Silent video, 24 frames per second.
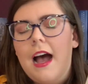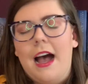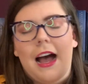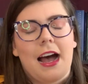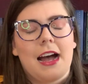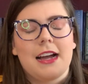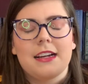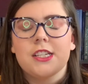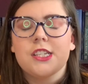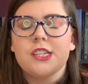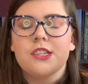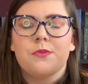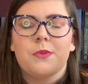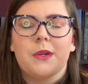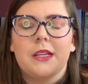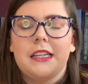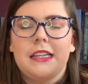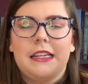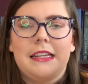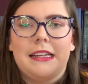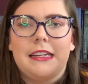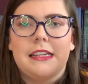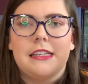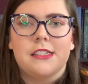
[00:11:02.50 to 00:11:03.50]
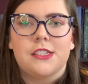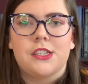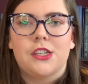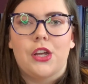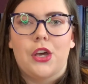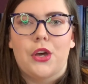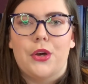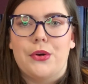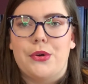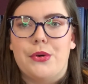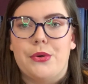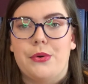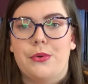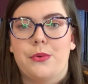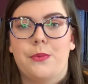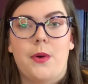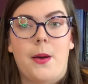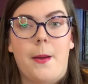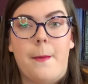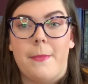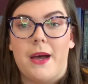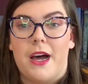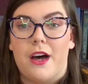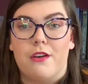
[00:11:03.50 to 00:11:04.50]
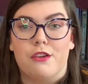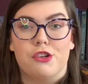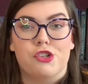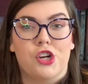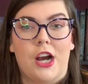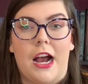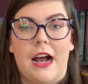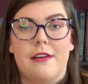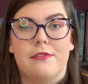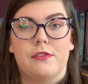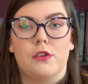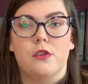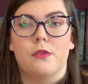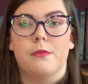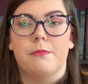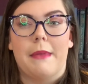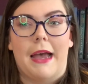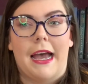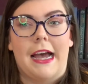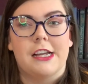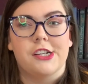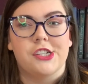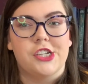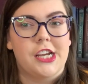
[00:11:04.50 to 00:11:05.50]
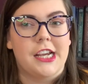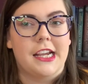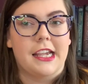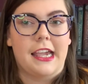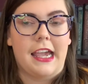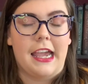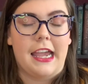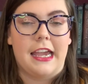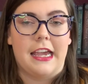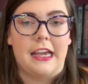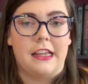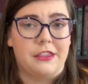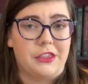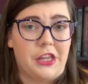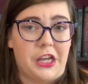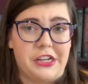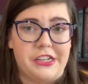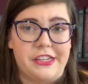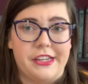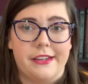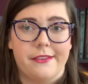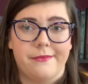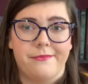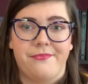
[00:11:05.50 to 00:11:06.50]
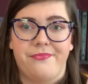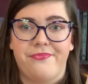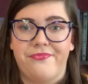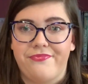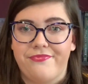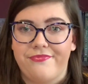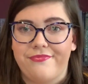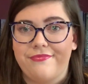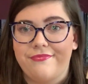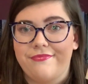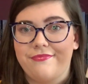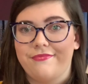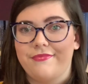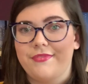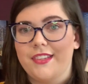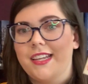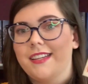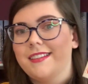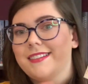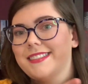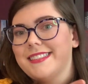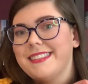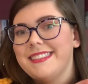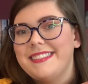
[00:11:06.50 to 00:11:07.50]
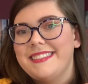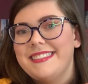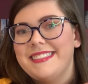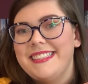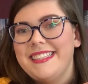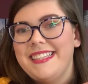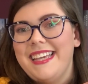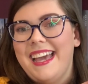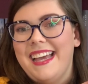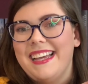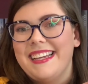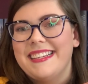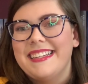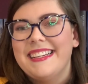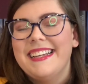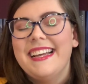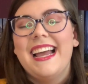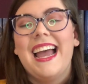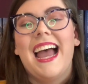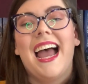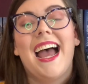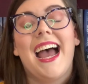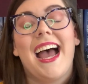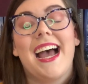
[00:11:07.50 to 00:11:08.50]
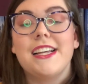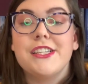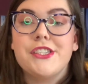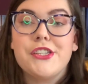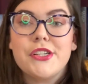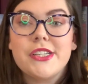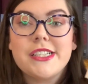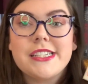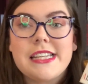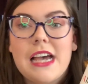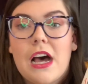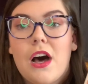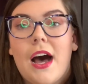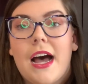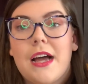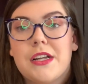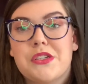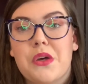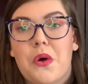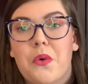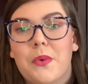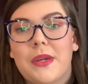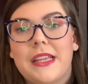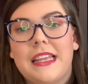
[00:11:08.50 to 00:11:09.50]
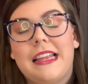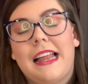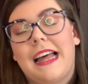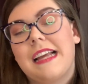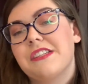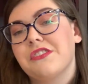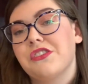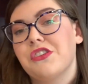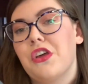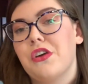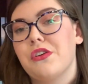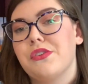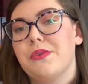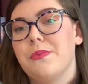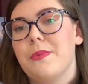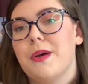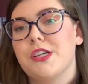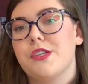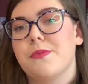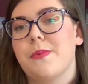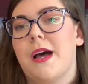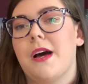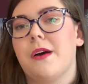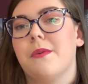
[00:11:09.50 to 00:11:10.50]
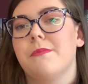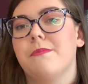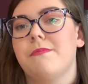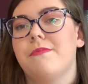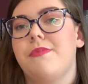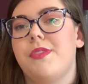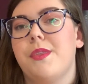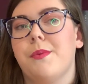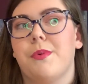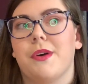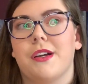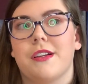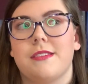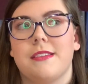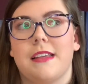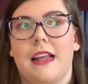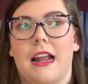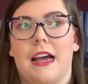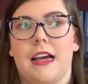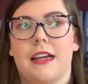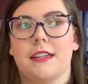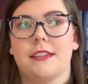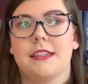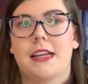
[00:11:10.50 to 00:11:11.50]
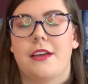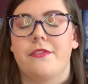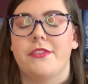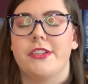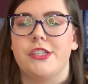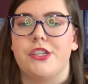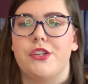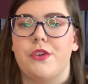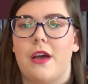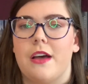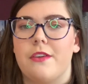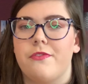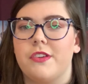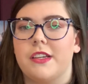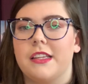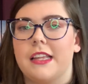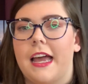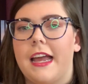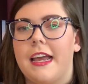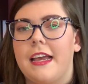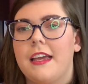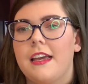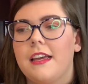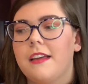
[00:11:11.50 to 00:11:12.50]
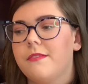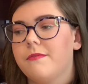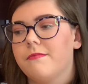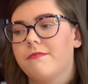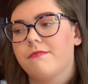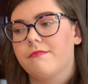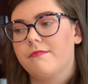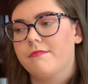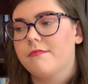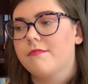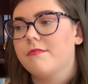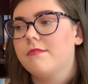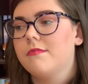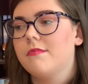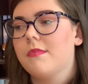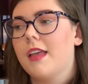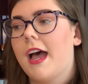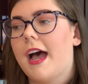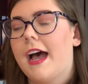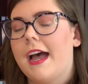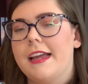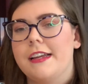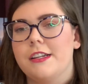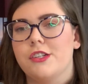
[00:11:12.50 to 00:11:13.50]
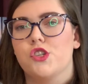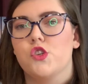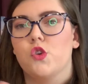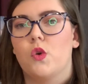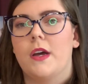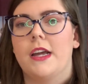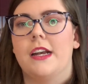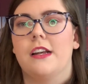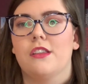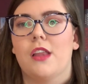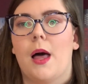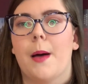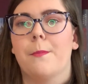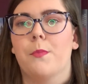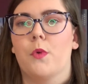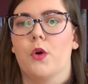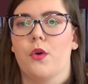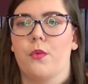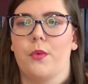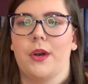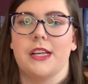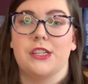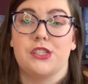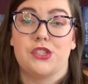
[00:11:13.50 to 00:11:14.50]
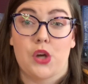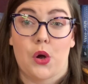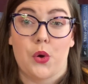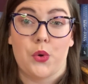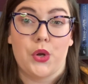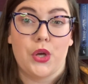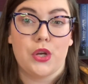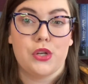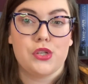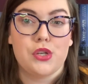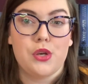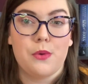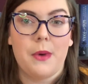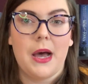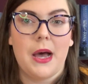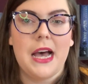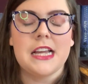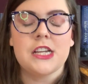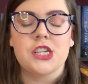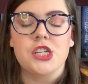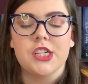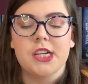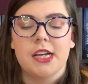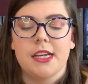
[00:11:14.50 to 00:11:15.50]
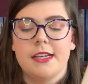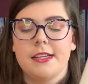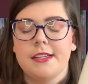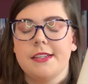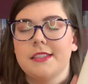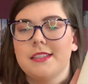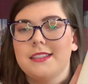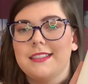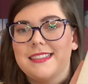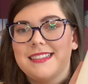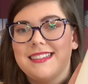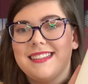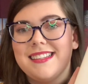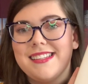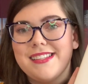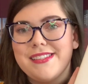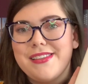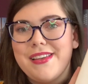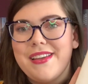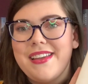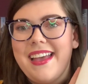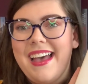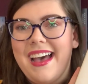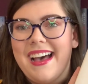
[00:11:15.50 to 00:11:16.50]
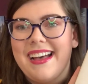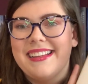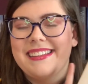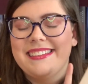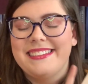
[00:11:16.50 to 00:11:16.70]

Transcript: I just really needed to know about travel, magic, and London. Yay! As you can tell, I don't really like to know too much about the books that I dive into. I feel like I enjoy it a lot more when I don't know too much. So yeah,